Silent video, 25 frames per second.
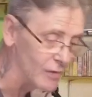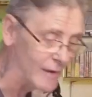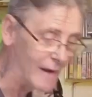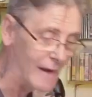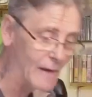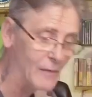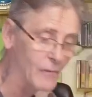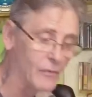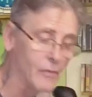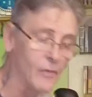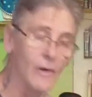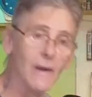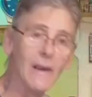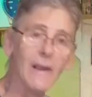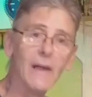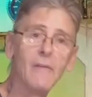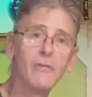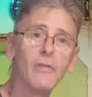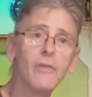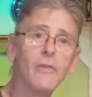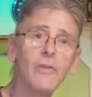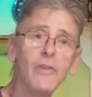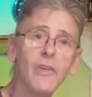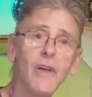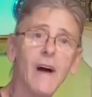now for
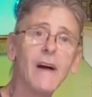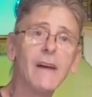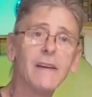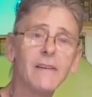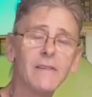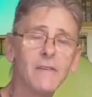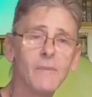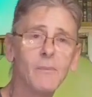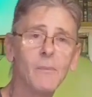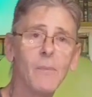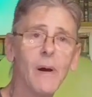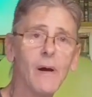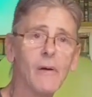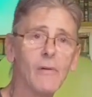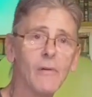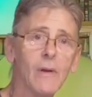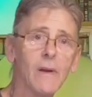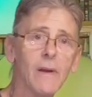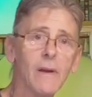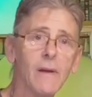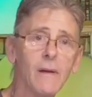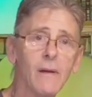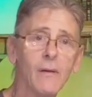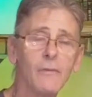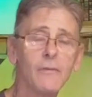11 days
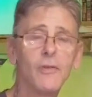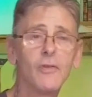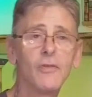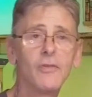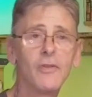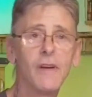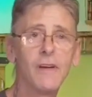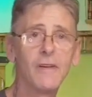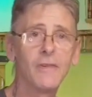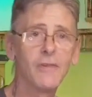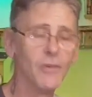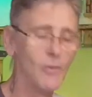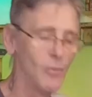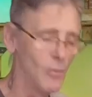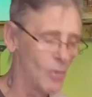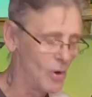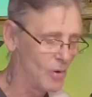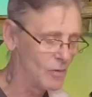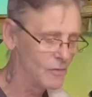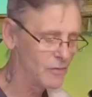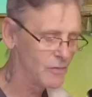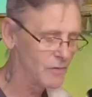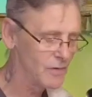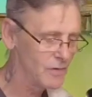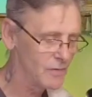apparently. I've just asked the
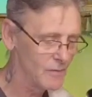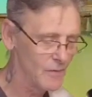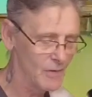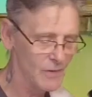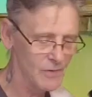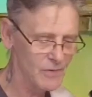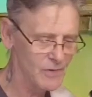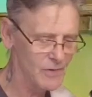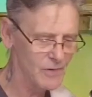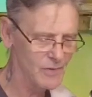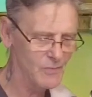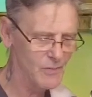wife. I says,